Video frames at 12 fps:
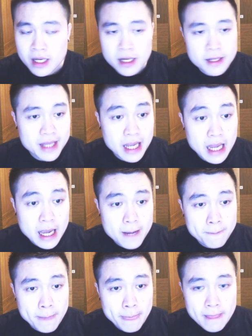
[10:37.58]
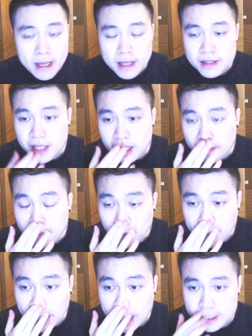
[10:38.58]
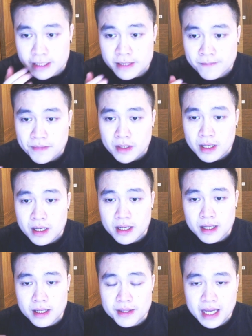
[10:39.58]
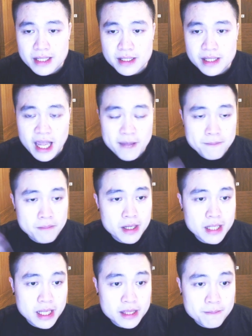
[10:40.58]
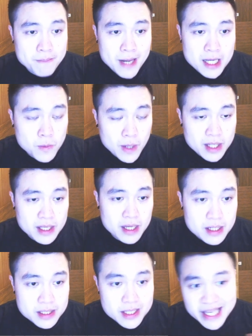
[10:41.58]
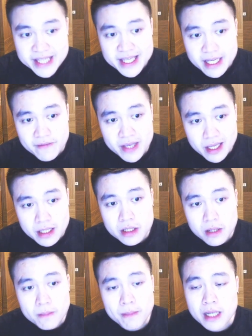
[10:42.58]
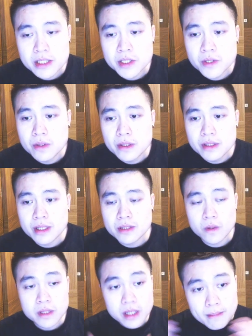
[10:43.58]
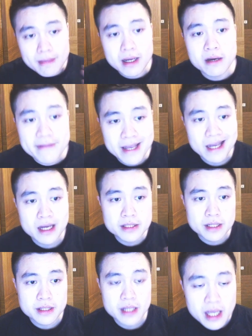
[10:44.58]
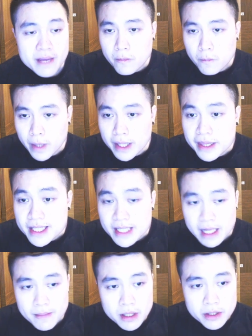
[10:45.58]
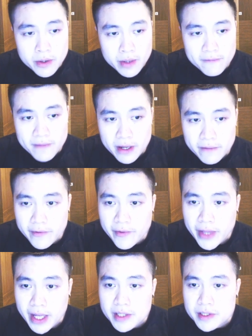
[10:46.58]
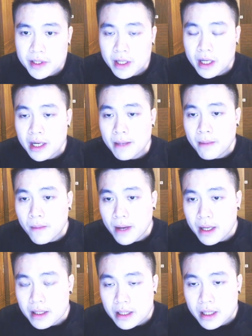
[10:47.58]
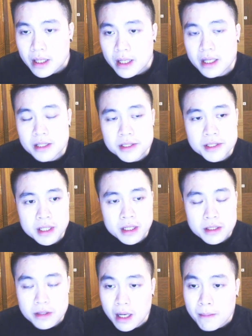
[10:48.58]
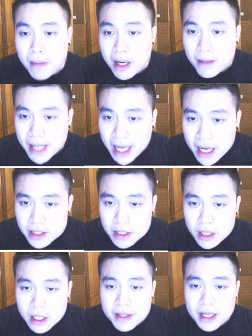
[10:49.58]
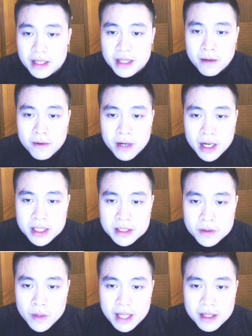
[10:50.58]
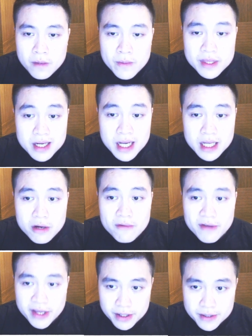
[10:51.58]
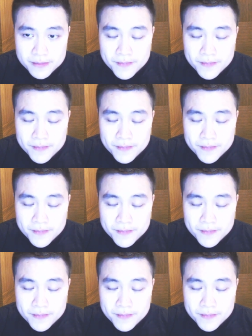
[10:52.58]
the amount of cash that they have burned in the past 1 year is insignificant compared to the total amount of cash that they have. In this table, you can find a few things. Number one is the amount of cash that they raised together with the date over here.